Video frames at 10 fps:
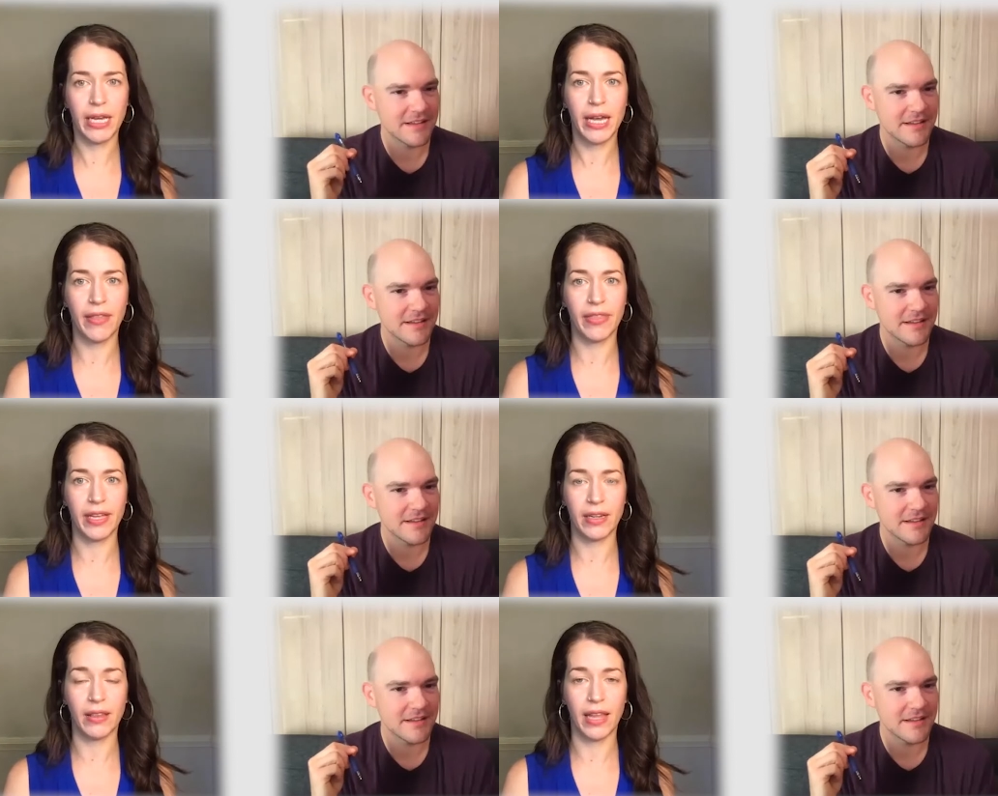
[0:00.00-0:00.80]
Speaker 1: And
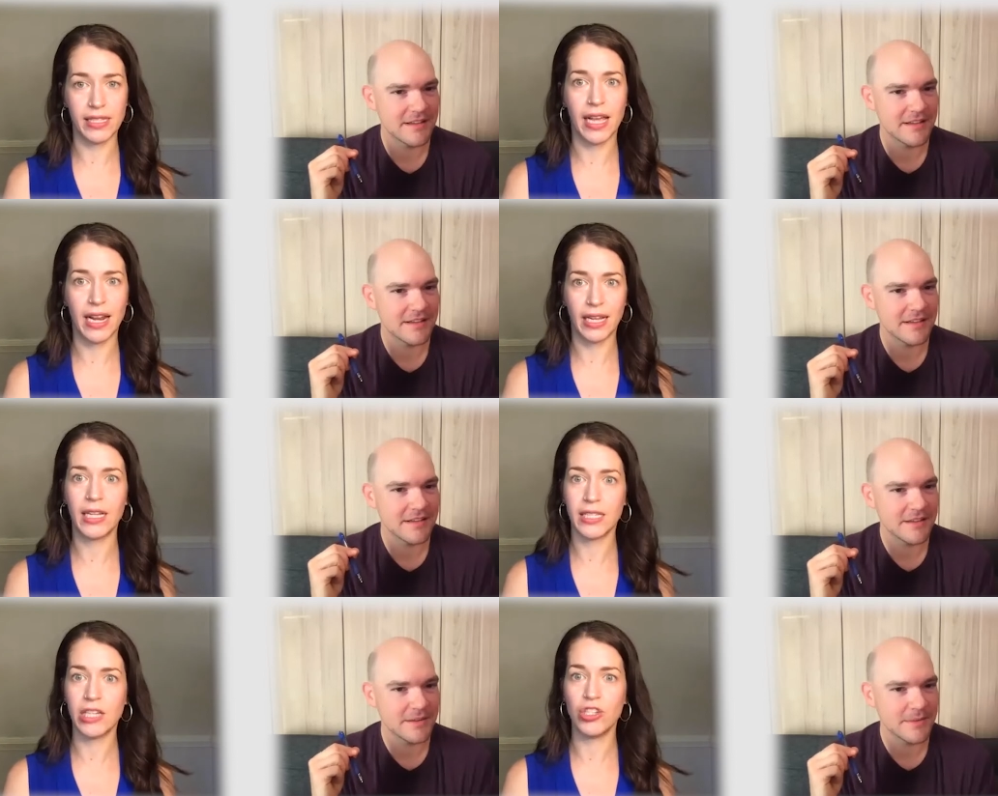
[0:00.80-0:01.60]
then like setting an
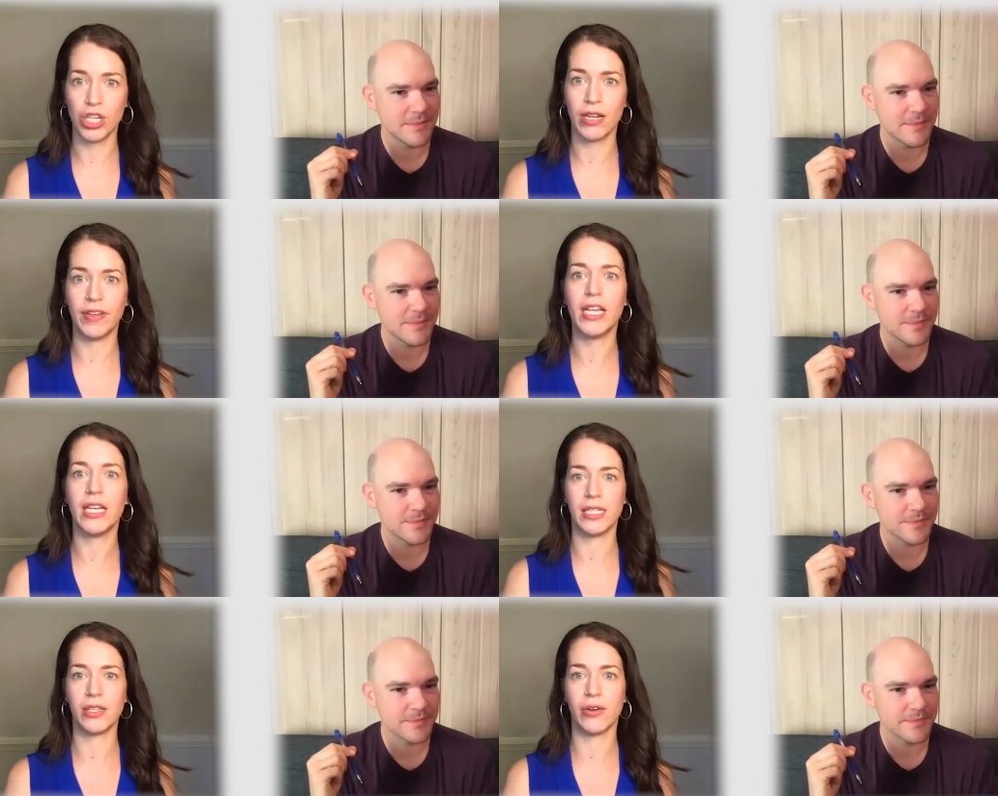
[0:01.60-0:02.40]
intention if it
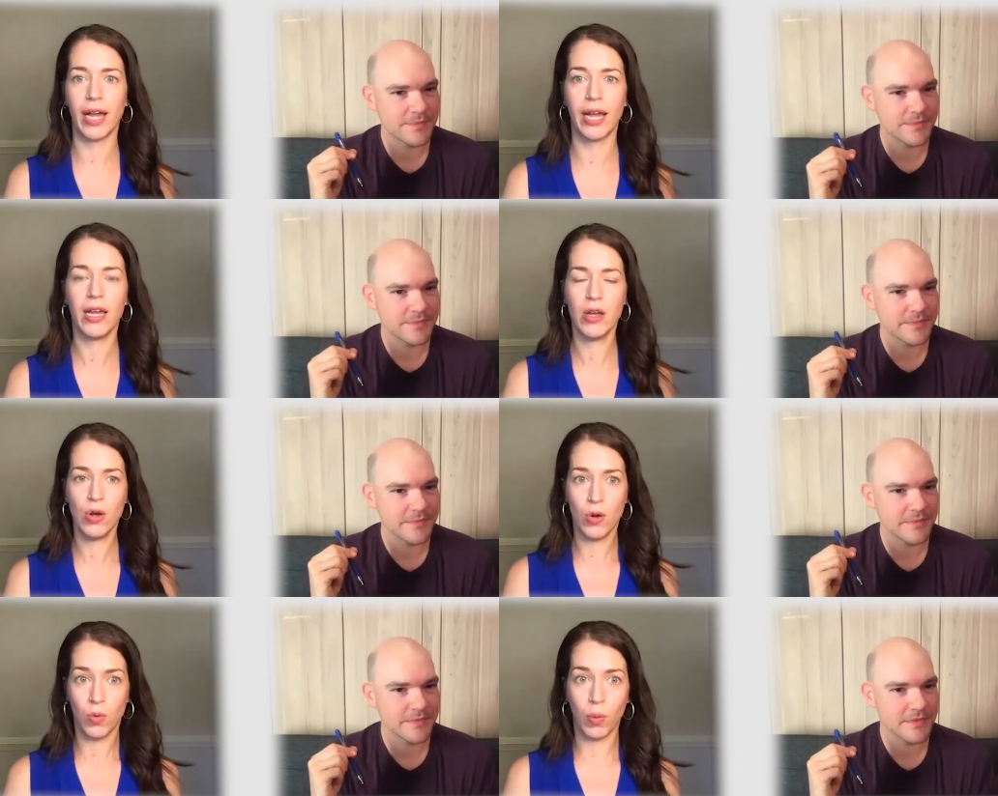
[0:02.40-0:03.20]
is. Okay,
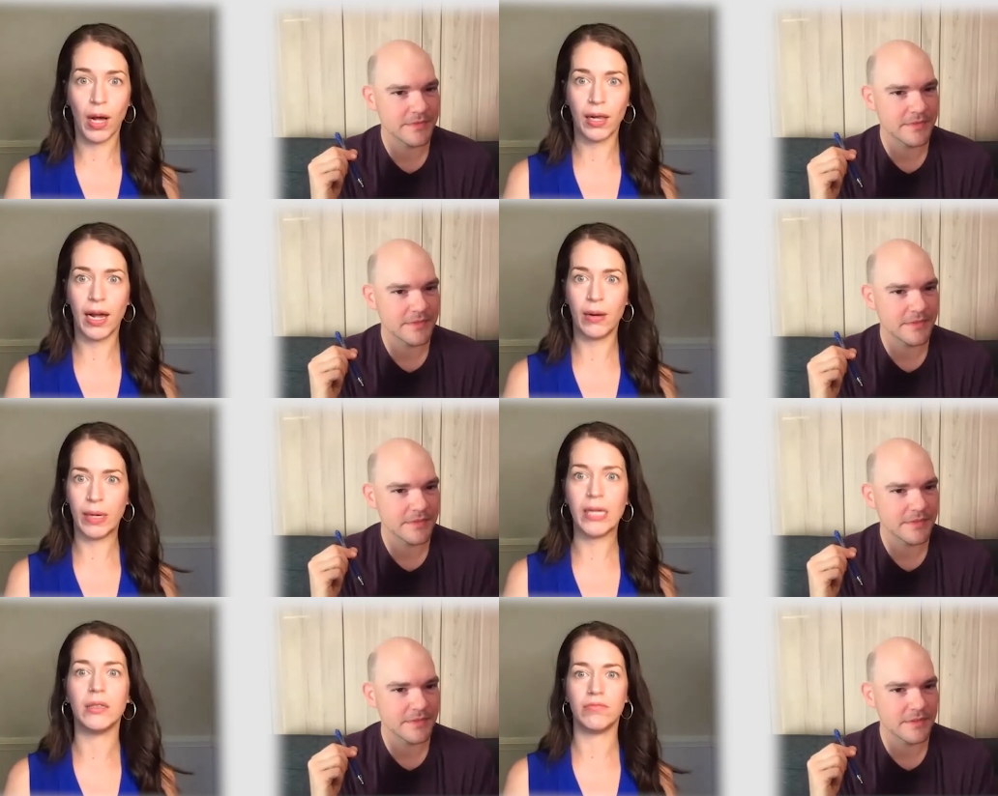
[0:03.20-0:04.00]
well, I
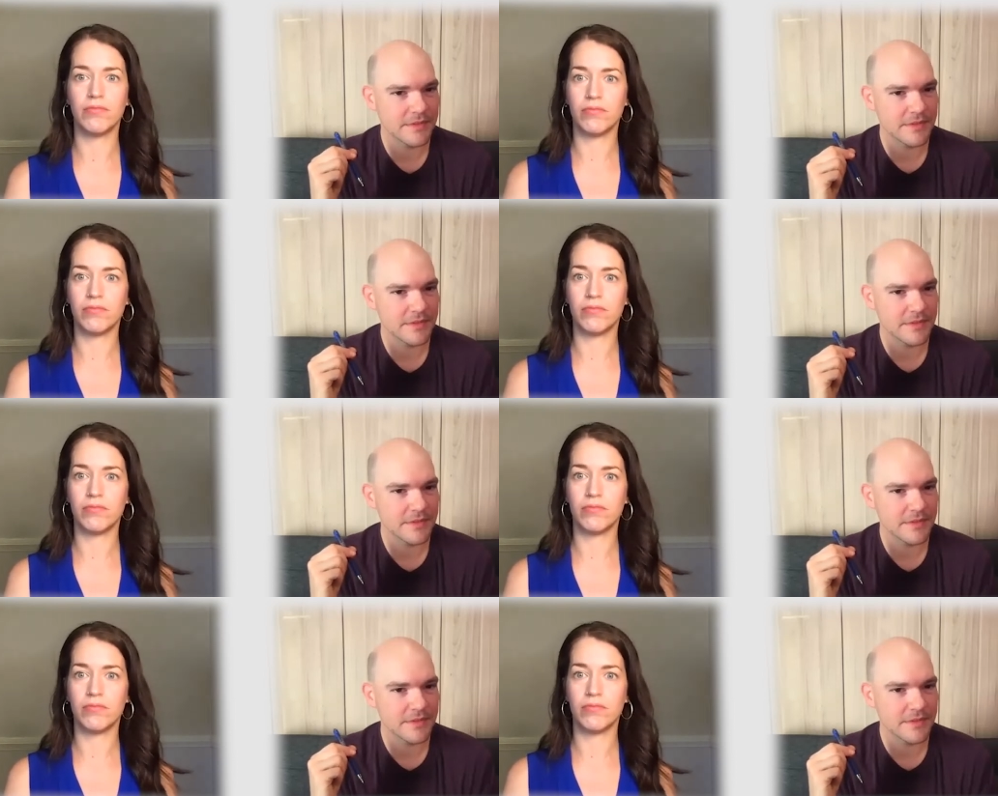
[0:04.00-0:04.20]
will